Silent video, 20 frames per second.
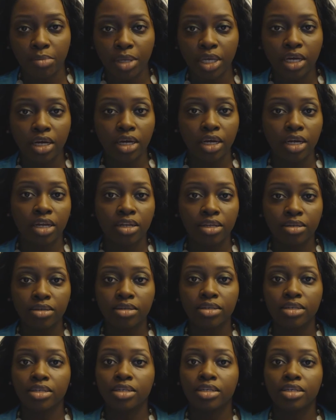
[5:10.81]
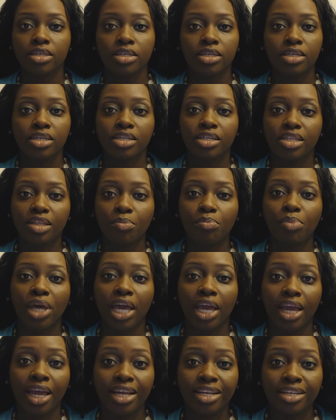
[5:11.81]
because the
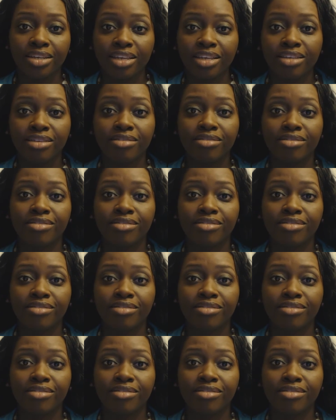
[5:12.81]
pain